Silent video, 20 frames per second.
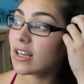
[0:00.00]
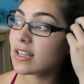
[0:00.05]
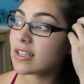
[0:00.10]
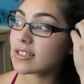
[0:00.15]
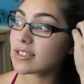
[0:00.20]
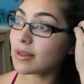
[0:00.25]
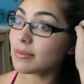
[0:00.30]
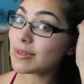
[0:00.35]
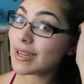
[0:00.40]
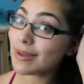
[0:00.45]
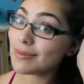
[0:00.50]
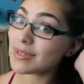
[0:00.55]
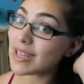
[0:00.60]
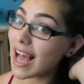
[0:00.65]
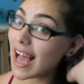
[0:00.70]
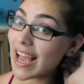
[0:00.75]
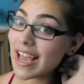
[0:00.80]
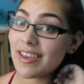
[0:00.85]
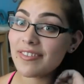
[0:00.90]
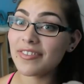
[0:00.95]
sometimes
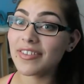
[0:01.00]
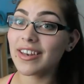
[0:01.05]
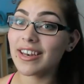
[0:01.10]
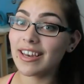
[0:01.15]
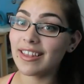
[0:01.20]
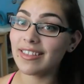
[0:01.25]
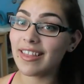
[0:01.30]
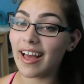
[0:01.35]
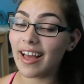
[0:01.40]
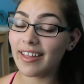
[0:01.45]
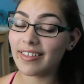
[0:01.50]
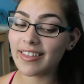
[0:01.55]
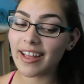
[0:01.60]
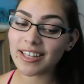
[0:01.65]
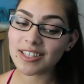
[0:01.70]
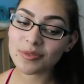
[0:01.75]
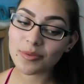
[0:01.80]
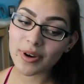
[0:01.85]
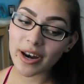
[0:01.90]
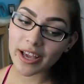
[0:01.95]
I even need that, and
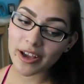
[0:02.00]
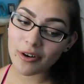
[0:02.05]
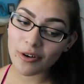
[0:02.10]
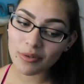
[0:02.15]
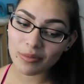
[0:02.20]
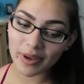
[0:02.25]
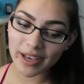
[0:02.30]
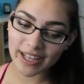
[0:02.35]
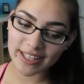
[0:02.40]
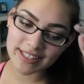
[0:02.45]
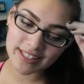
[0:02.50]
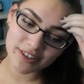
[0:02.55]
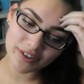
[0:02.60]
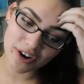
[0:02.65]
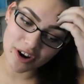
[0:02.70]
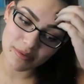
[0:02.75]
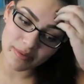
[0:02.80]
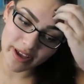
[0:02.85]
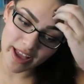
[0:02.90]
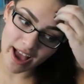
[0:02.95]
that's when I go on my
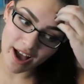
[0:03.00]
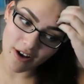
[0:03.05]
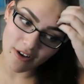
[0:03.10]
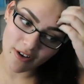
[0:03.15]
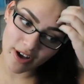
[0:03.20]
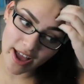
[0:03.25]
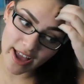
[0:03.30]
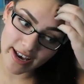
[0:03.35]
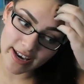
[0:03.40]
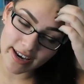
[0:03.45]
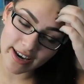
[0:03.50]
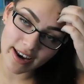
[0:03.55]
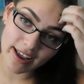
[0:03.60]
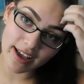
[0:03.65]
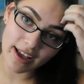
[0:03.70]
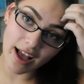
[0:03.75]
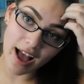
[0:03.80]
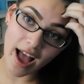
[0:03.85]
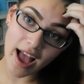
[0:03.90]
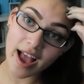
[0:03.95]
Instagram account,
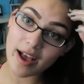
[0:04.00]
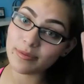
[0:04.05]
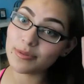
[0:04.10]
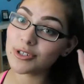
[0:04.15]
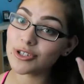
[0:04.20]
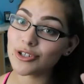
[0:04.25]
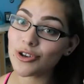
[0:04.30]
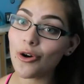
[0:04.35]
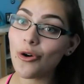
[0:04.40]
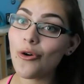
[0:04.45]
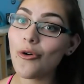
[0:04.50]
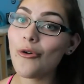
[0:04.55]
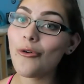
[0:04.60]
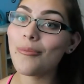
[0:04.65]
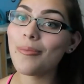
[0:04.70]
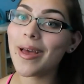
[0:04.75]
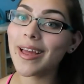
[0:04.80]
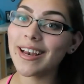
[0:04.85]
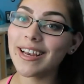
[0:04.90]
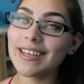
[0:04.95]
and I have
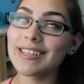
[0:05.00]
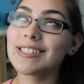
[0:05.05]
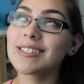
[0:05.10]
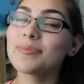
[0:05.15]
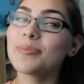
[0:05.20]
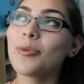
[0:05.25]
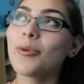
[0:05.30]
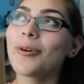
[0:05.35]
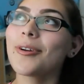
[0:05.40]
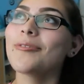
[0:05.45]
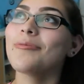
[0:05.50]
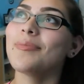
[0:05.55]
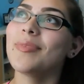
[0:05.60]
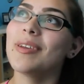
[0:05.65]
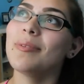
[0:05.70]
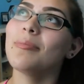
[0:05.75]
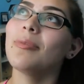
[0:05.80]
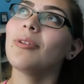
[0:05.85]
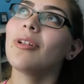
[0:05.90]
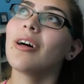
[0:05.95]
so many supportive
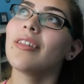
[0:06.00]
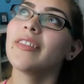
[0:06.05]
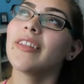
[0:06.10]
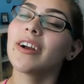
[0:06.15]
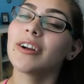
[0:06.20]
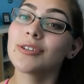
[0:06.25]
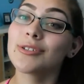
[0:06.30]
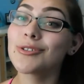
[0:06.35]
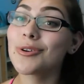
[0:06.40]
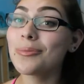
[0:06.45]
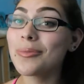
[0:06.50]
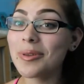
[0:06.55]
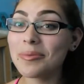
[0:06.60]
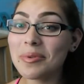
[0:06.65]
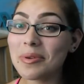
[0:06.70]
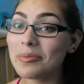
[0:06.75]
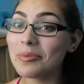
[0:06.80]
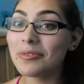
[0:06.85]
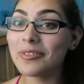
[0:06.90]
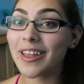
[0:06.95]
people on there, so many
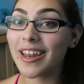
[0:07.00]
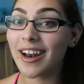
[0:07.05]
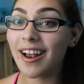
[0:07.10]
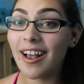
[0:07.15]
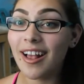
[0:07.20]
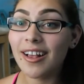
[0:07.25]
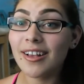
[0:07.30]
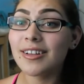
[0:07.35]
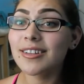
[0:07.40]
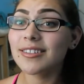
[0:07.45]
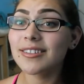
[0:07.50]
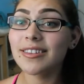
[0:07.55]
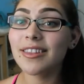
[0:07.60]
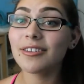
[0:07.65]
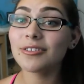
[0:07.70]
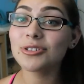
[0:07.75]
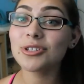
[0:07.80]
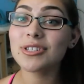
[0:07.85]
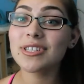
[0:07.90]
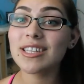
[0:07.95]
people that
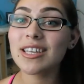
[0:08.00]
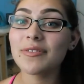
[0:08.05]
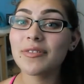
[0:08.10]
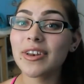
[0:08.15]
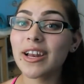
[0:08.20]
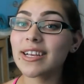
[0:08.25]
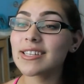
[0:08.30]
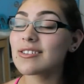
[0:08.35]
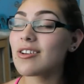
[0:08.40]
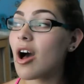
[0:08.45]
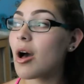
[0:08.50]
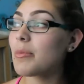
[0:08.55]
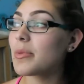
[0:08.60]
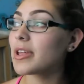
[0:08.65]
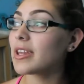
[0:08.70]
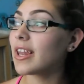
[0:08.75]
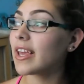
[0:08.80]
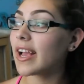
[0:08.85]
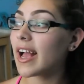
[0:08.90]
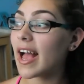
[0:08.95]
they'll just leave a nice
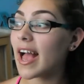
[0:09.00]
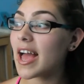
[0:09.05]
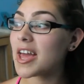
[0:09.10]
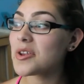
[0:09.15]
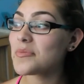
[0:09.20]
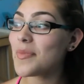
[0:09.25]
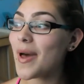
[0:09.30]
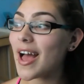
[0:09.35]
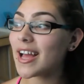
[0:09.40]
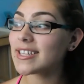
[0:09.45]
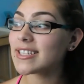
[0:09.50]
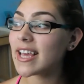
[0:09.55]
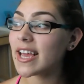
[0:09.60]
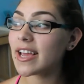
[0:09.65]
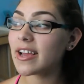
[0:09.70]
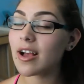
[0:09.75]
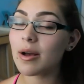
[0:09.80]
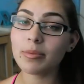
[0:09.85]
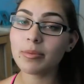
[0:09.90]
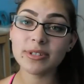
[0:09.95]
comment. Like, I had a bad
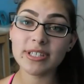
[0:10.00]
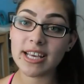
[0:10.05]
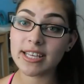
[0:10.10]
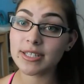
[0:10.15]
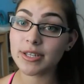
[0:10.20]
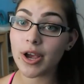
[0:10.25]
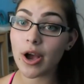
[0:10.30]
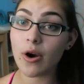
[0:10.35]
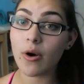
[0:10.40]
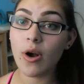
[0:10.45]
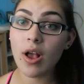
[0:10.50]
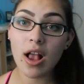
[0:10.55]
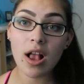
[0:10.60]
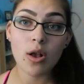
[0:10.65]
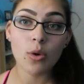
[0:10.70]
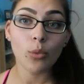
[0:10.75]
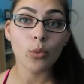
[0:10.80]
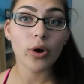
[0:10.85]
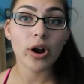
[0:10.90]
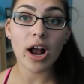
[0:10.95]
day a couple days ago
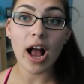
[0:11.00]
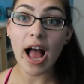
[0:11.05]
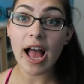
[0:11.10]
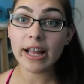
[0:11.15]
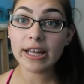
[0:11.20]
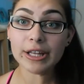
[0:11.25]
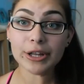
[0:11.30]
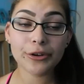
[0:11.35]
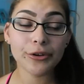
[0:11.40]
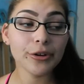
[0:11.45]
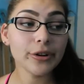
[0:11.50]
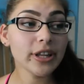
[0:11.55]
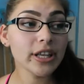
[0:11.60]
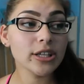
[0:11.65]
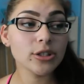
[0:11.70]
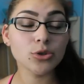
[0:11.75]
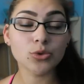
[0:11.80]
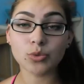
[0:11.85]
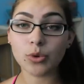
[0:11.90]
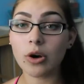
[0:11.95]
where I
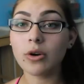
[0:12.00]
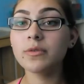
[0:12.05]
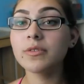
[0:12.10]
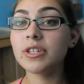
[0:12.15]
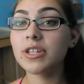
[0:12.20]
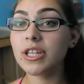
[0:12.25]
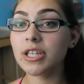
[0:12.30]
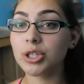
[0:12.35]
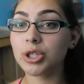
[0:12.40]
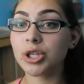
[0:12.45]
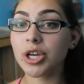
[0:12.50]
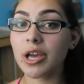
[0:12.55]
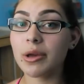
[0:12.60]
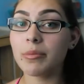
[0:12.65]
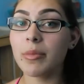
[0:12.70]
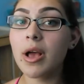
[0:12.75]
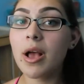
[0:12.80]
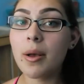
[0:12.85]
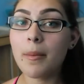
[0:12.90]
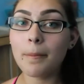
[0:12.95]
literally drove to the
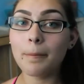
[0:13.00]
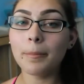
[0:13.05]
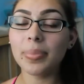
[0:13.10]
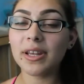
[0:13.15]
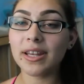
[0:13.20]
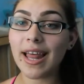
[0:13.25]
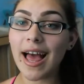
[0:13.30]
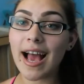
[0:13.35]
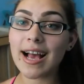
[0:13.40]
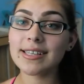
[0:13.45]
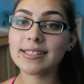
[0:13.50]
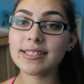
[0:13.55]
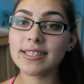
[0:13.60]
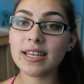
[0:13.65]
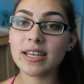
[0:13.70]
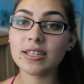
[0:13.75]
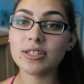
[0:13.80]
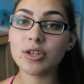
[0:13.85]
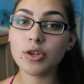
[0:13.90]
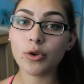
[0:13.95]
gym
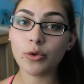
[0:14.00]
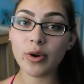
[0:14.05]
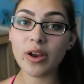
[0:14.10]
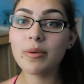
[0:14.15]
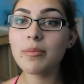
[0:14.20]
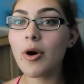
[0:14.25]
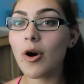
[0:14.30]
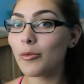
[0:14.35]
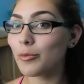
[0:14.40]
blasting screamo